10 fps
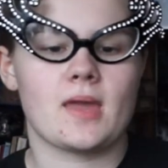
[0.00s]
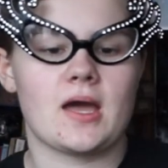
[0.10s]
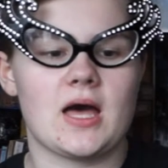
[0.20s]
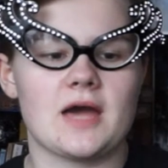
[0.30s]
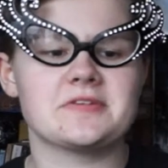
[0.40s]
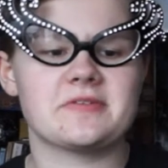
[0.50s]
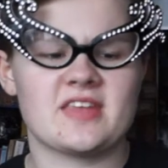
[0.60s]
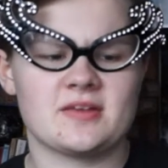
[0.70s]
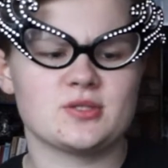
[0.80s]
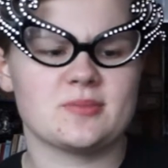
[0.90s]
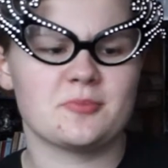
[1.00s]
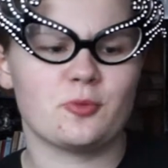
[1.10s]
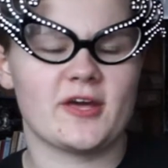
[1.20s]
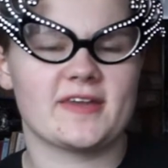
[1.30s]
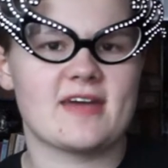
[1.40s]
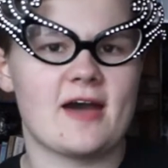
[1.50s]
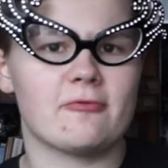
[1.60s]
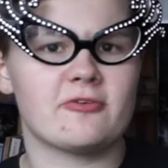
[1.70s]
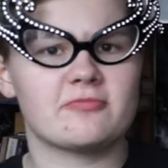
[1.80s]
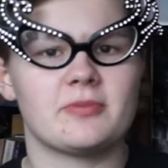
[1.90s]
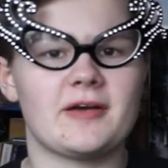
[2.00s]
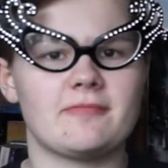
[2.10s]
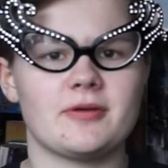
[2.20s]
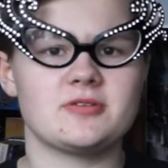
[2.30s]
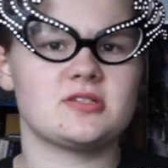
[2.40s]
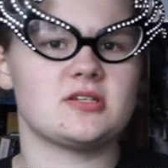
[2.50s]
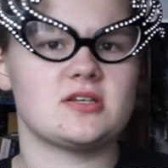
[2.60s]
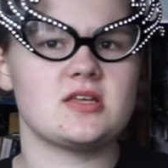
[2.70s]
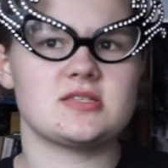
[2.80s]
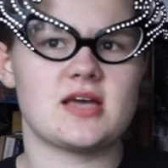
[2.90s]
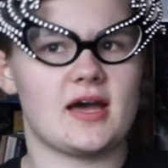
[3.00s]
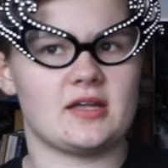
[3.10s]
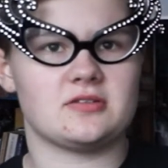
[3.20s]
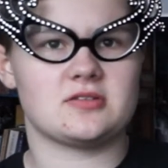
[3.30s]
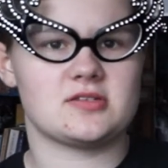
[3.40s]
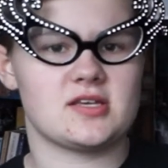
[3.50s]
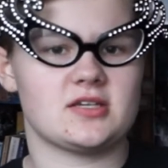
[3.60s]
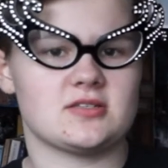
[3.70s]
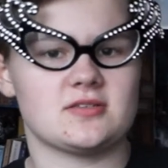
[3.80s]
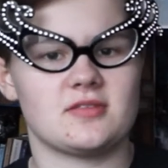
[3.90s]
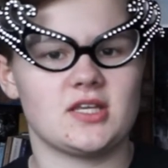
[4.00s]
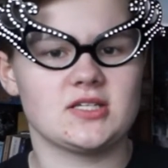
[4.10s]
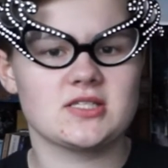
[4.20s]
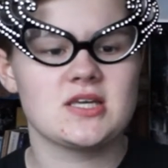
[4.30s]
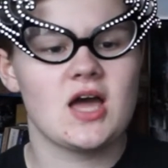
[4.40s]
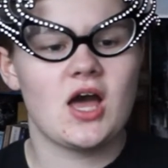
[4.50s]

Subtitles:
I was expecting something more like that with pull-out posters and stickers and things.